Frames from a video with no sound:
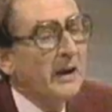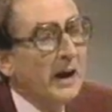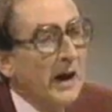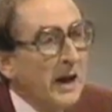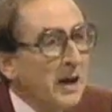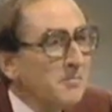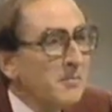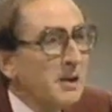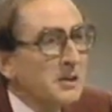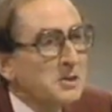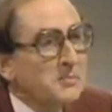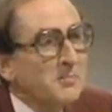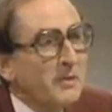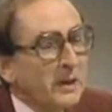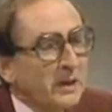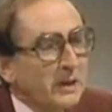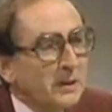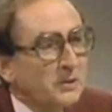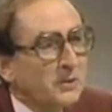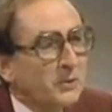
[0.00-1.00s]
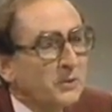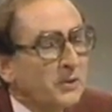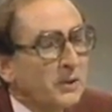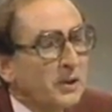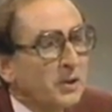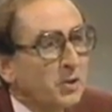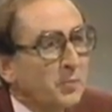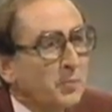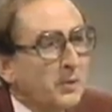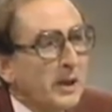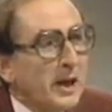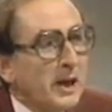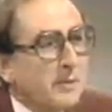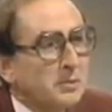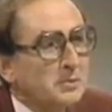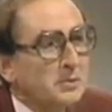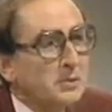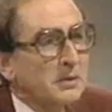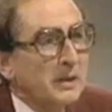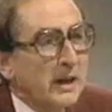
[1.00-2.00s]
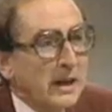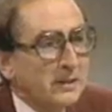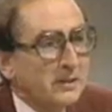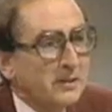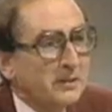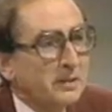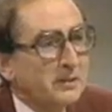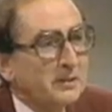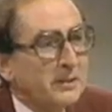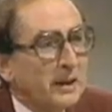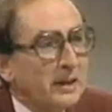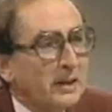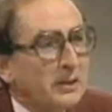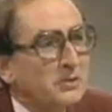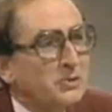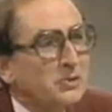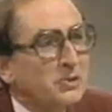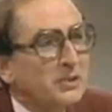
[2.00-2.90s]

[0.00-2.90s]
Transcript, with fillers: how much money do you think you'll be able to lend the Dulwich?